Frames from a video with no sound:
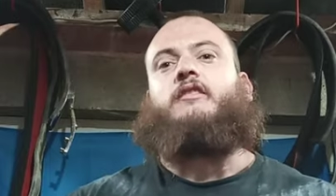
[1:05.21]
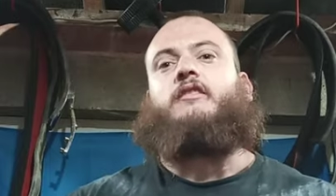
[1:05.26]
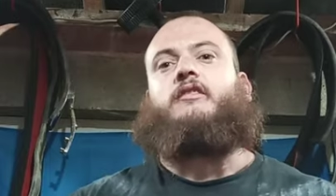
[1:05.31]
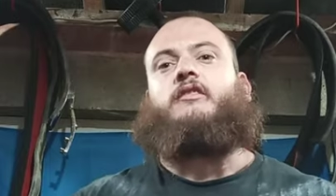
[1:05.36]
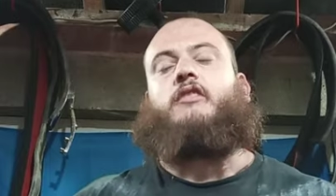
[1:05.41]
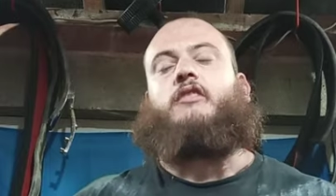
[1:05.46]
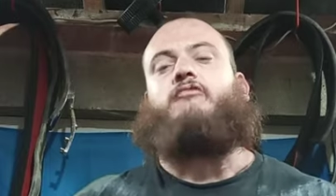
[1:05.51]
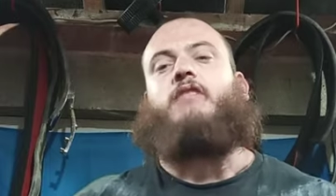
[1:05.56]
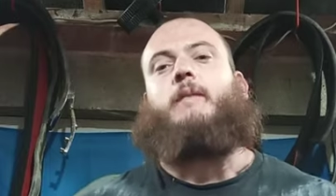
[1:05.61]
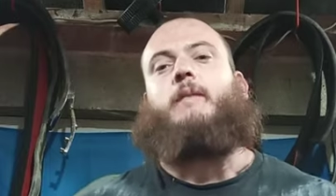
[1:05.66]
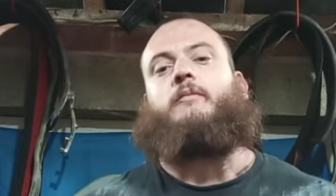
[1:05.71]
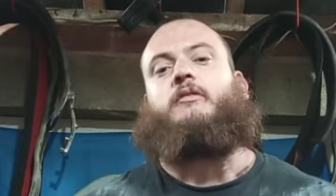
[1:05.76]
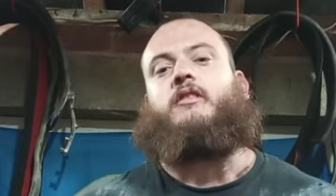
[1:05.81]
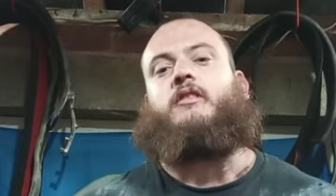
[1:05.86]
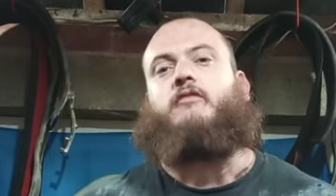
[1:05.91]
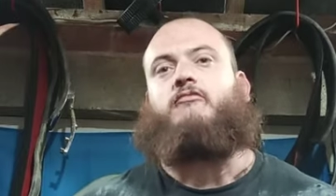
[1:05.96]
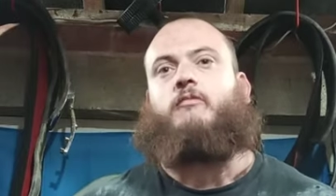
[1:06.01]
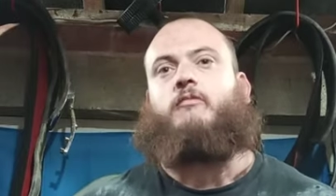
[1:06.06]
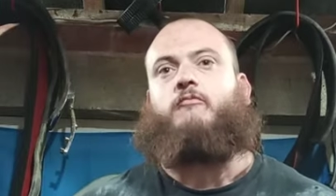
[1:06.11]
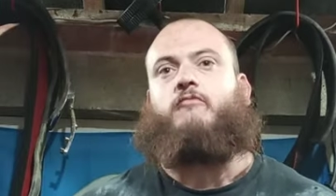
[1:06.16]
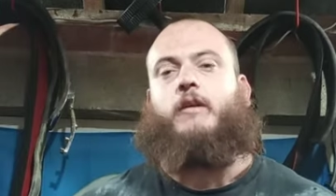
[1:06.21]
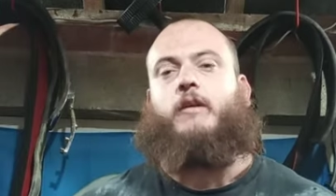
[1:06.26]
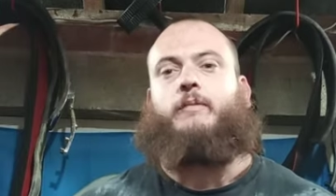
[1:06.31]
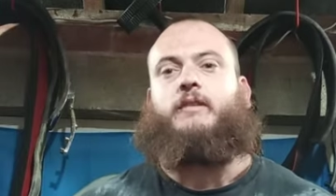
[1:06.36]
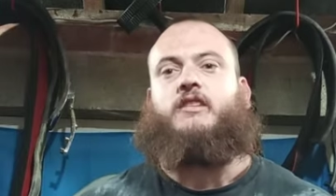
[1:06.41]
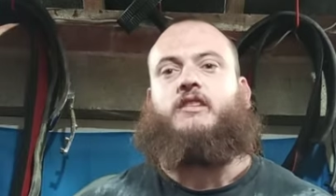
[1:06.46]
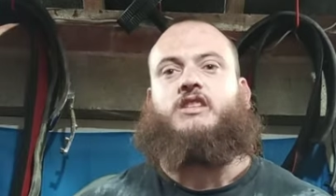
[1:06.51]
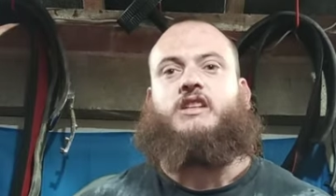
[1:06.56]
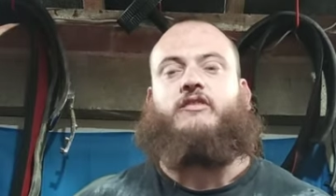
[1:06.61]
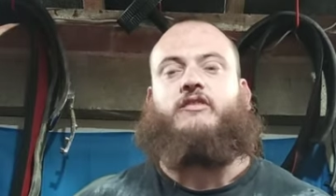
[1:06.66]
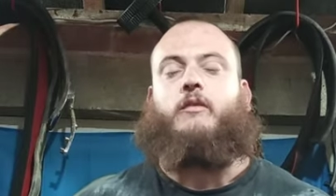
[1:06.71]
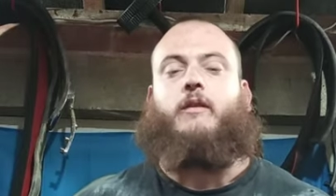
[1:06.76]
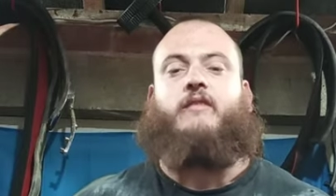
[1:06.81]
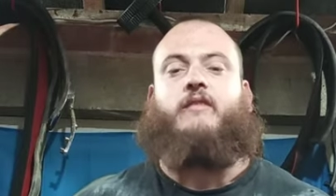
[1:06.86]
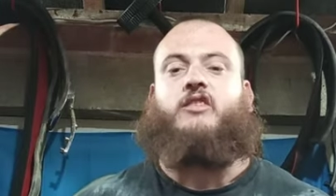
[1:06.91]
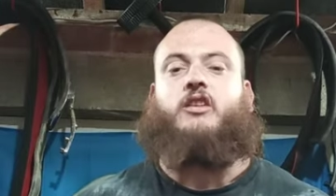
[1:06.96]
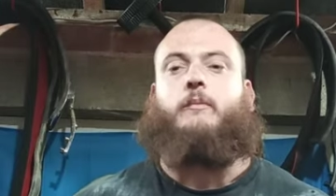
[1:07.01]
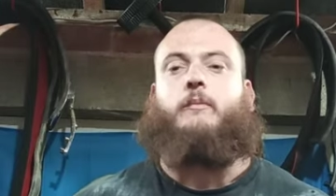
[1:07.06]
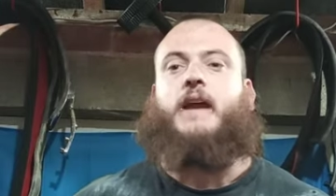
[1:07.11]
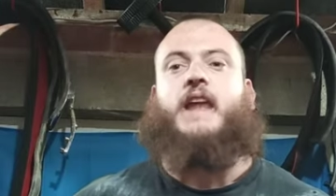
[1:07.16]
So reps and the repetition
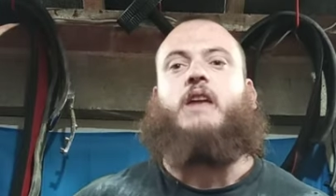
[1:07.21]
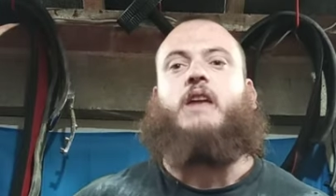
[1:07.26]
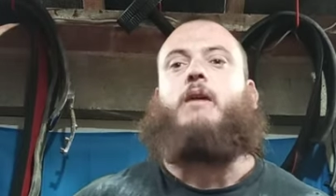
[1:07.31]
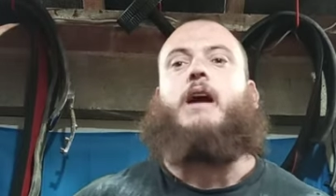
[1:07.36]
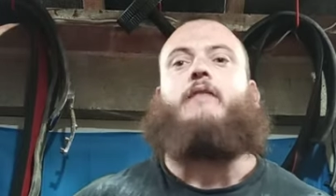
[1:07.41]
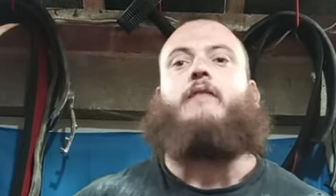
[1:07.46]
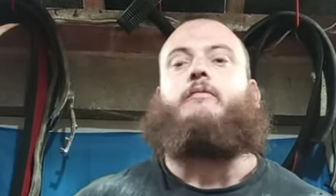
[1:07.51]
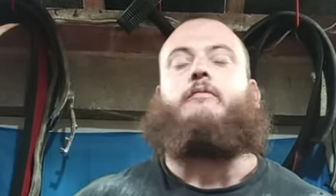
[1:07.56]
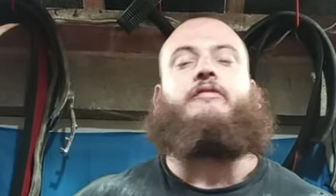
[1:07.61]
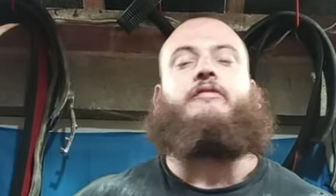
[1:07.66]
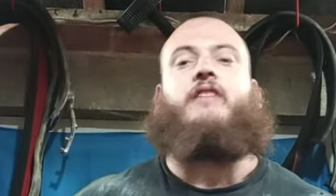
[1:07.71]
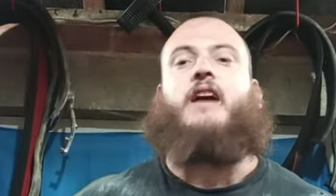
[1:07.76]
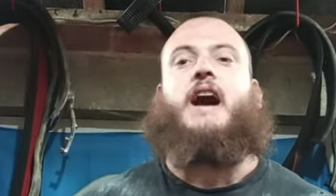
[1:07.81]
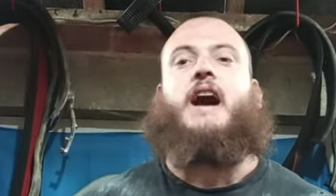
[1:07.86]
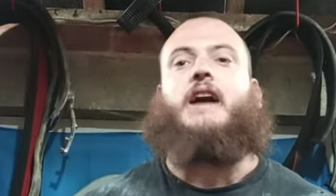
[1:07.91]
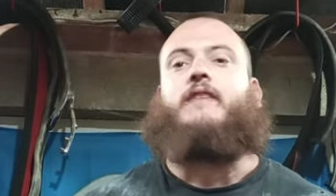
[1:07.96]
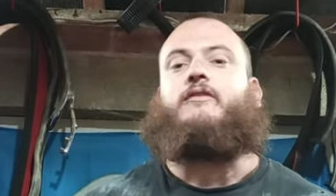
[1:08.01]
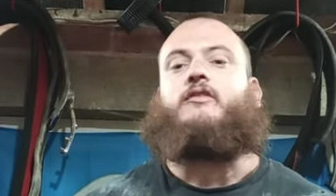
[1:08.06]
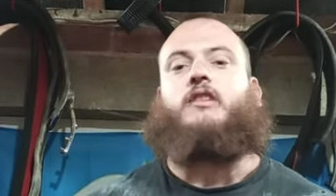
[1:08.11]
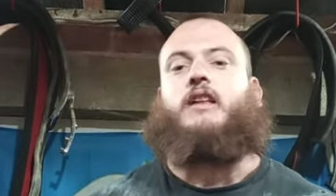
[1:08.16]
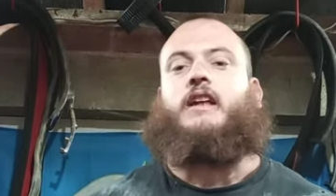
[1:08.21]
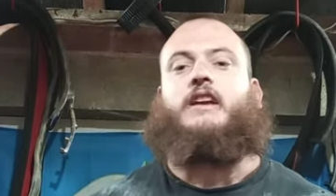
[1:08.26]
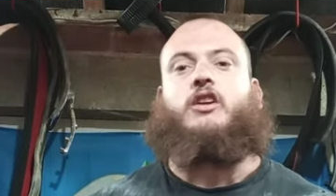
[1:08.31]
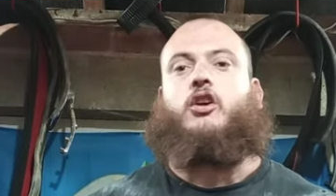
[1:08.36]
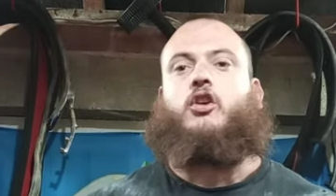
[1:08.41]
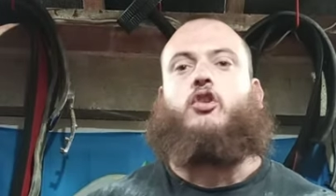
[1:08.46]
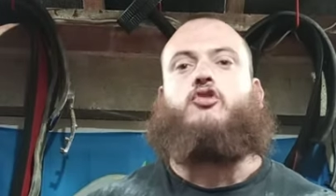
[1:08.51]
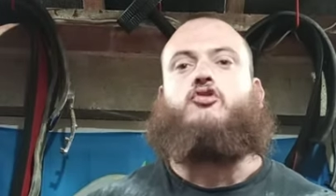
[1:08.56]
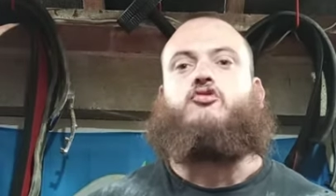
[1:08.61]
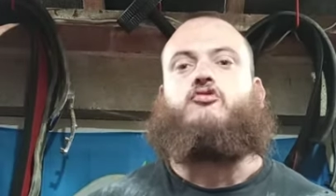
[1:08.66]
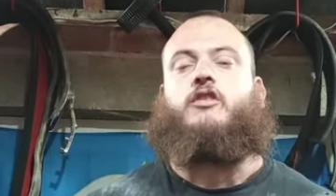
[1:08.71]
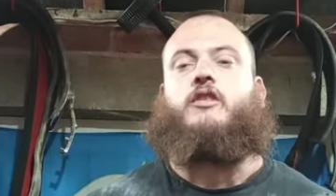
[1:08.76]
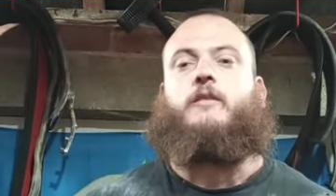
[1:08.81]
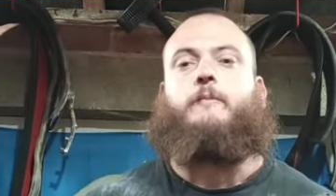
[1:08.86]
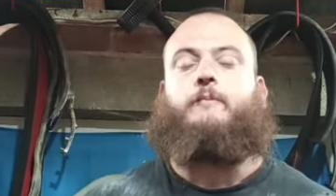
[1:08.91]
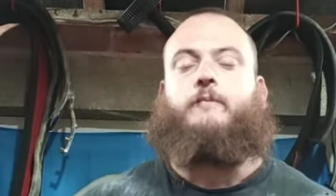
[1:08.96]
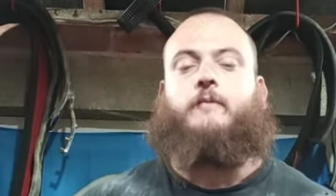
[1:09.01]
effort can be anywhere from 5 to like 100.